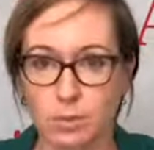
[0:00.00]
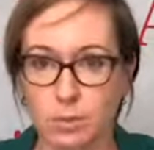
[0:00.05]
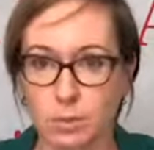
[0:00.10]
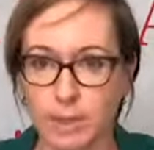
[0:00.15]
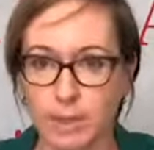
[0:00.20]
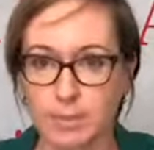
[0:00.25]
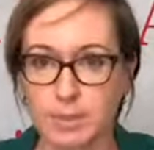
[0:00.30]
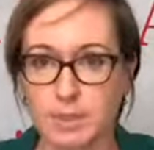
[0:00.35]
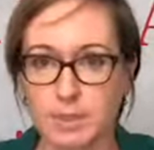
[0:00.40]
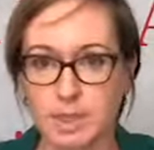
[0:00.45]

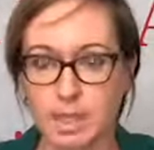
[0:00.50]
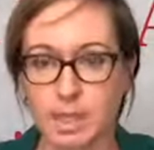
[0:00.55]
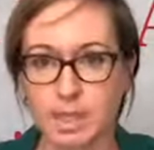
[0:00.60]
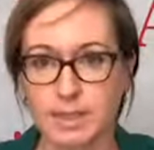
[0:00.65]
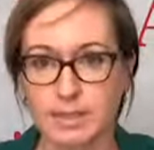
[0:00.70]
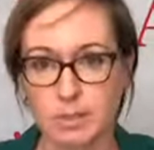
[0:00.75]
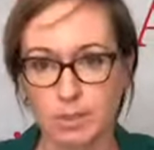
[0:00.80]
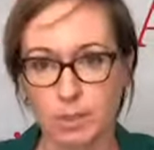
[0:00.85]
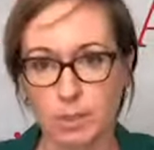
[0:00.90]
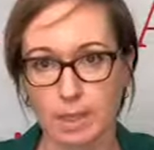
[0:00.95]

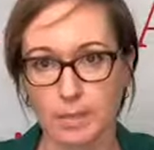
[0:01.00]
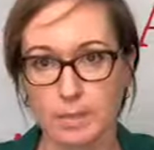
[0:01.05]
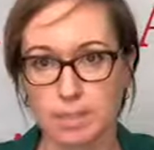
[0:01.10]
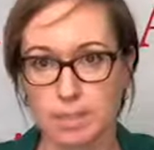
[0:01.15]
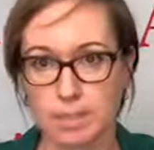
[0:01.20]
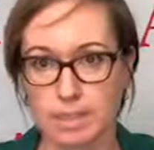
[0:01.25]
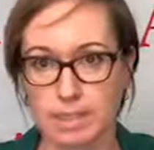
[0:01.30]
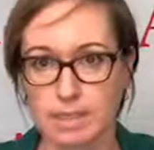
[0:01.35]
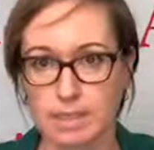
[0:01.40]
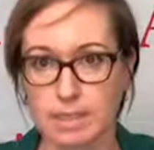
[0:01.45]
websites, web
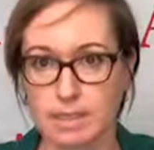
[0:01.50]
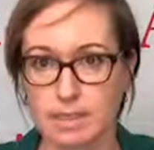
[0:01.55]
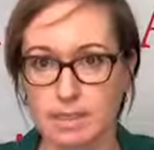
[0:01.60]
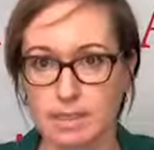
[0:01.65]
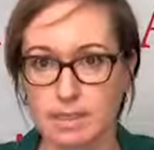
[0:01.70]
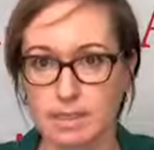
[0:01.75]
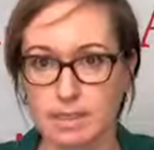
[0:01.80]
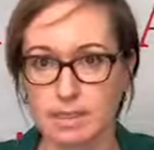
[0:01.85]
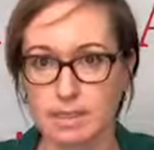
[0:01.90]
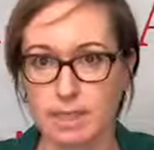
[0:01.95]

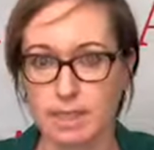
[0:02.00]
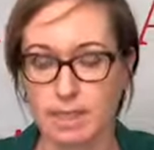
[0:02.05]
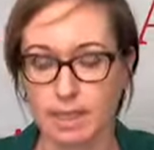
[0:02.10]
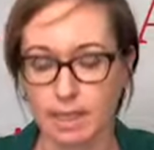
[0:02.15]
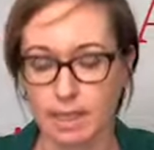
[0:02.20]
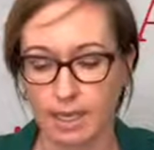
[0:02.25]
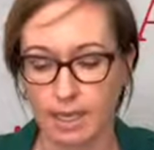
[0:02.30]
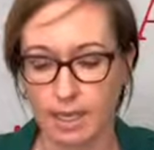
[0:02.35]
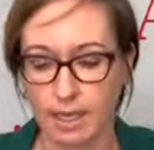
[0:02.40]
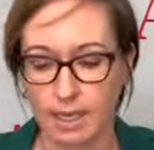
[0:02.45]
addresses.
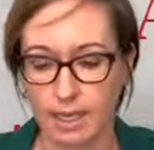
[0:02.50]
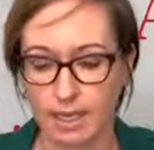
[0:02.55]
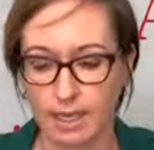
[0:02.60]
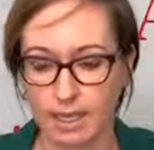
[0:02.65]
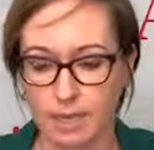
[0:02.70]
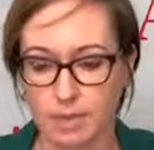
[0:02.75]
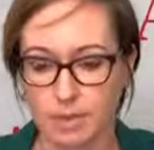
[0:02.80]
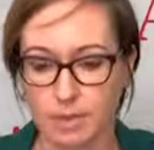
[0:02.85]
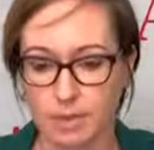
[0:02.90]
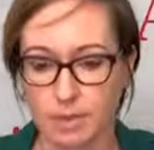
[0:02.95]

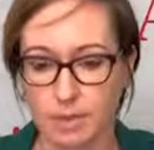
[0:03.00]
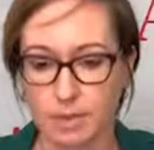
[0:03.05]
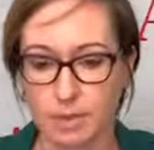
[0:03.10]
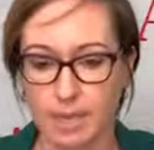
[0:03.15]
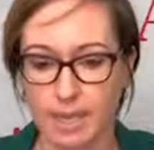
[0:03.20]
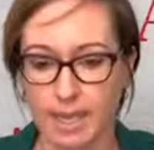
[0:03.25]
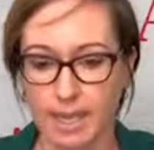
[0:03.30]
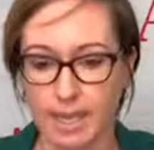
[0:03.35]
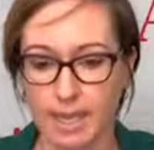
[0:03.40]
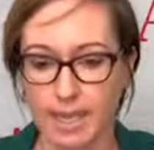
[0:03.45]

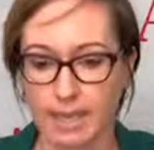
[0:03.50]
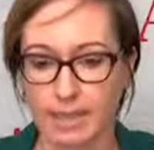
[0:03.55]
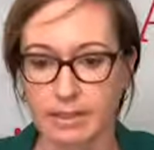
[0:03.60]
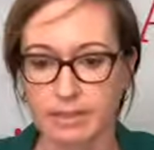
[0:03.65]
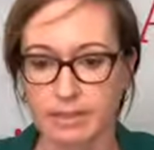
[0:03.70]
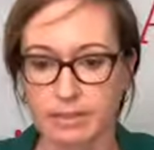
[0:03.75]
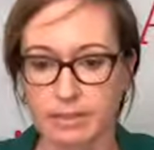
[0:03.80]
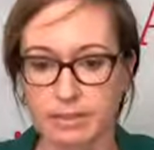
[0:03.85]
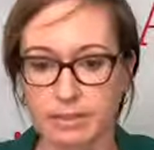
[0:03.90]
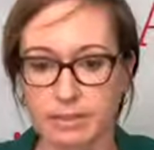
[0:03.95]
We
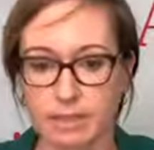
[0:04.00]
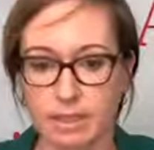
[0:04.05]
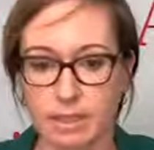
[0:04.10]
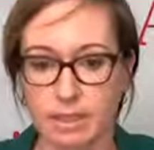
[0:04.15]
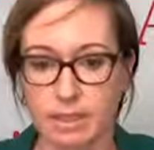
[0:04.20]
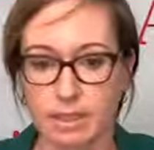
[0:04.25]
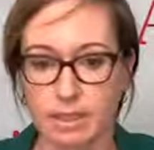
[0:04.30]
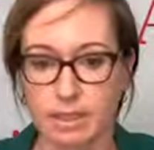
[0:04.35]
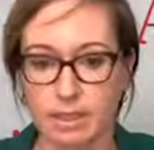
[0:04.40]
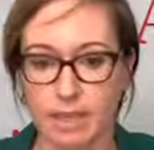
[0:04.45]
have
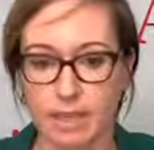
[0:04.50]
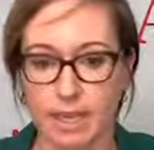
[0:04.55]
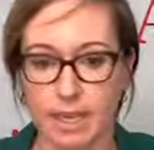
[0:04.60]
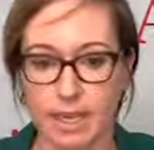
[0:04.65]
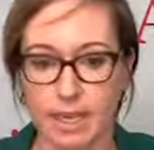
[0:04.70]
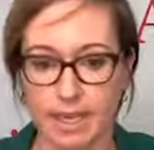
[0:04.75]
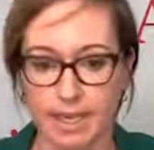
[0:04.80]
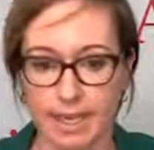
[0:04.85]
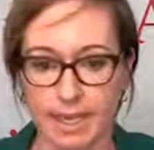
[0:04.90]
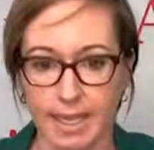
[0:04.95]

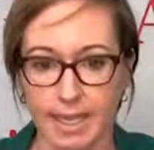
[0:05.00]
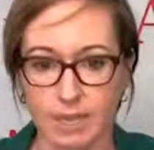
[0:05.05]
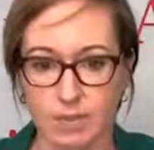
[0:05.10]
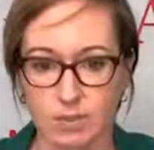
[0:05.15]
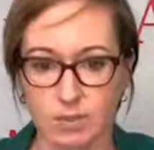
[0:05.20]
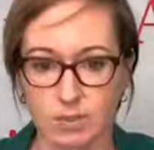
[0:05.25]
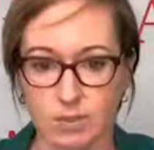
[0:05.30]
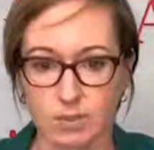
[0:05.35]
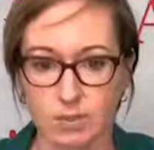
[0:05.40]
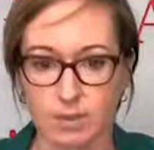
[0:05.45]

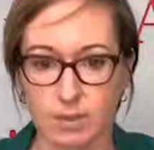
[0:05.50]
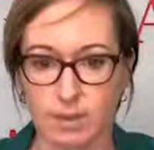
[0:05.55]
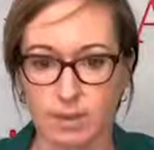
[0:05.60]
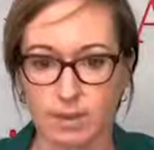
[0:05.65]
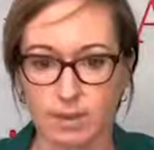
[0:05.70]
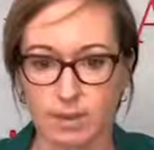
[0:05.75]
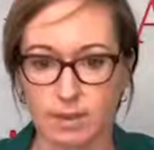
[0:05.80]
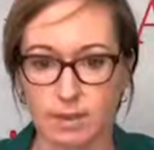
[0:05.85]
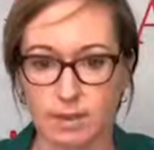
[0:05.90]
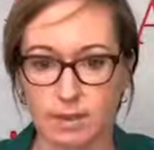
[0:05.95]
accounts with
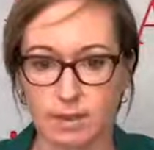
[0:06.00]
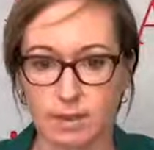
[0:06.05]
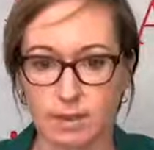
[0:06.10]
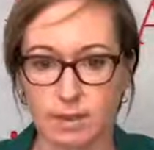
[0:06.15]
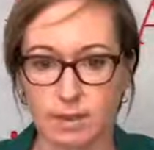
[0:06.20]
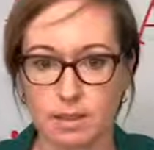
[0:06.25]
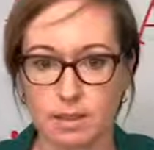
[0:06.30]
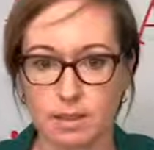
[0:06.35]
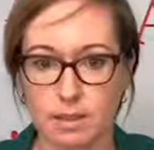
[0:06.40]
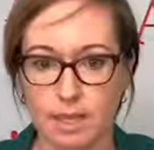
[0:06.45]

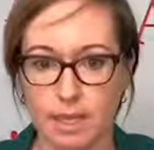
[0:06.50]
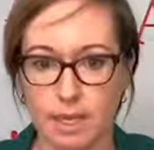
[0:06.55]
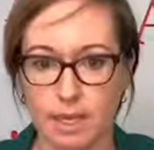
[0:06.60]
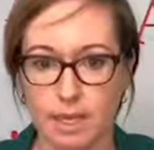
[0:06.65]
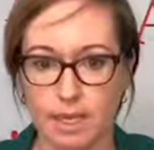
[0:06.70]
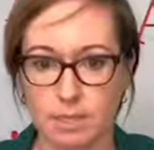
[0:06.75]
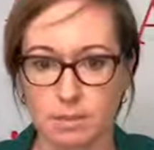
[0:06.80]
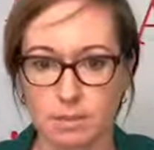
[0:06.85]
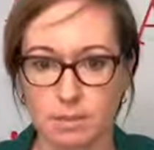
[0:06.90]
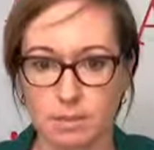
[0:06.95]

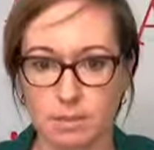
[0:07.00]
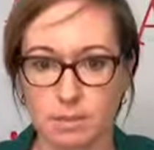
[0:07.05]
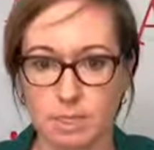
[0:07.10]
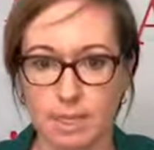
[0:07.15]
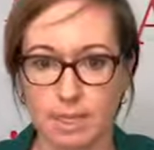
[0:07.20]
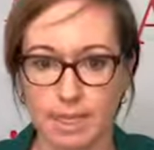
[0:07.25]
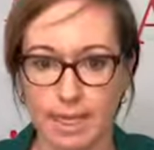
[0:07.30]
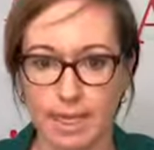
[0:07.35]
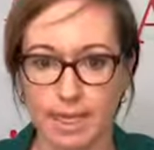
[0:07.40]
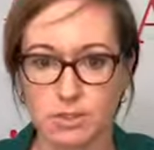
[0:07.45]

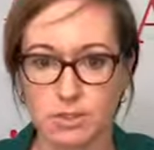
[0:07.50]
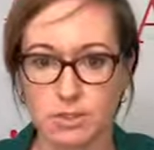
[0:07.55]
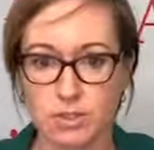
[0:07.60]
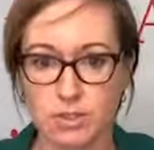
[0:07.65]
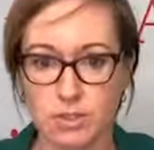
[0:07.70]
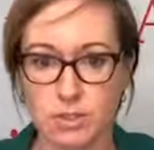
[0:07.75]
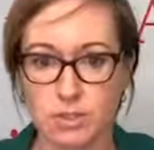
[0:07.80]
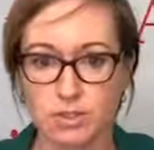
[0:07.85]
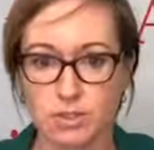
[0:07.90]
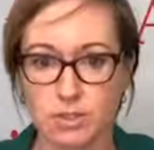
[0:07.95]
cloud
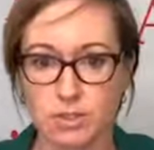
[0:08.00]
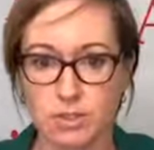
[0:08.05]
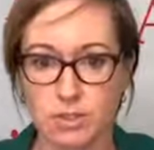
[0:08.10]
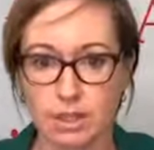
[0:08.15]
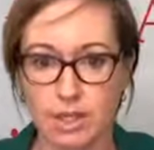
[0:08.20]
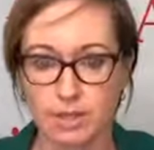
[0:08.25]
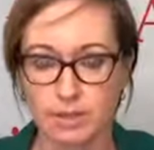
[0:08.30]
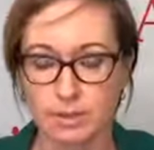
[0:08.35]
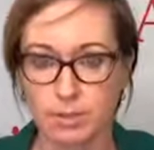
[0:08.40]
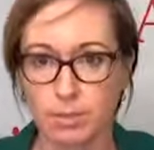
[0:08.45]
servers
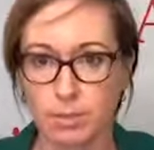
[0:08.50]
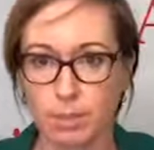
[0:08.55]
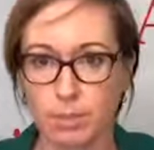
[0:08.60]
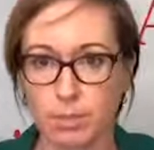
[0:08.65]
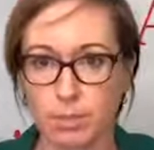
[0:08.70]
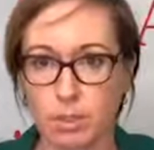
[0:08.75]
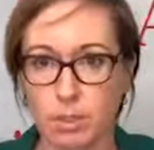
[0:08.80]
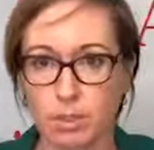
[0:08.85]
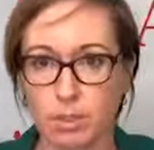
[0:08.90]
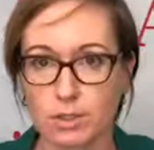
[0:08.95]
like
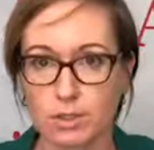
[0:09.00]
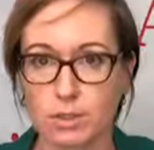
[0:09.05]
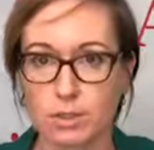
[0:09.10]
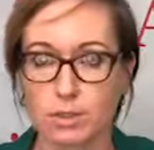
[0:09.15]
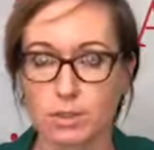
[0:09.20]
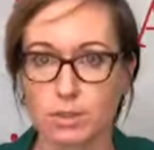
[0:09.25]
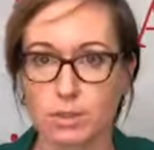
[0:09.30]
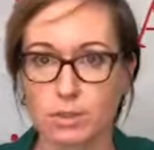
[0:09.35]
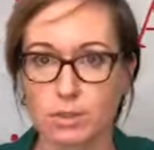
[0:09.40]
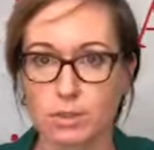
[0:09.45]
Dropbox
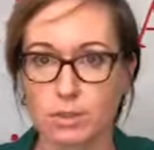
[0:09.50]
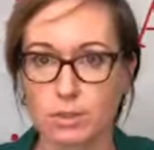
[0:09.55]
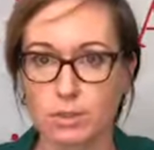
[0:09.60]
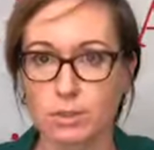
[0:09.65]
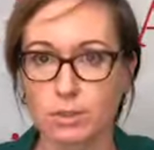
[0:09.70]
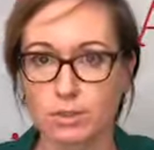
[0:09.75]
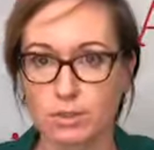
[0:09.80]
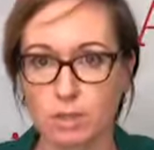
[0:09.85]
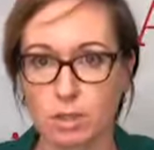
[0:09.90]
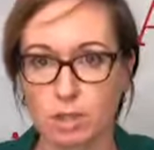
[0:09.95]
or
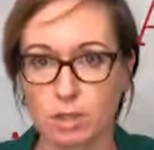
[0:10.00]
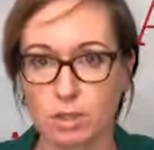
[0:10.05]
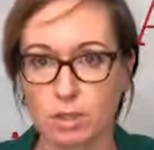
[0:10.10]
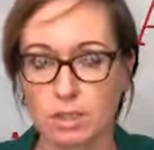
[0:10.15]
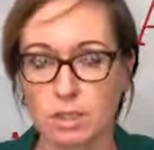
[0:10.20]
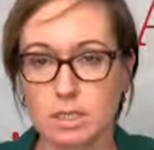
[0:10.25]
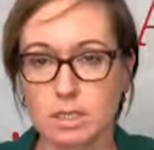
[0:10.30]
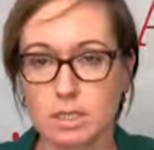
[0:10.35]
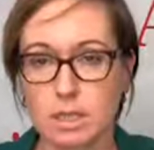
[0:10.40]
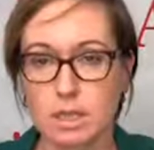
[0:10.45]
Google
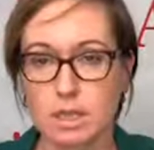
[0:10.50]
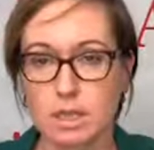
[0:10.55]
Docs,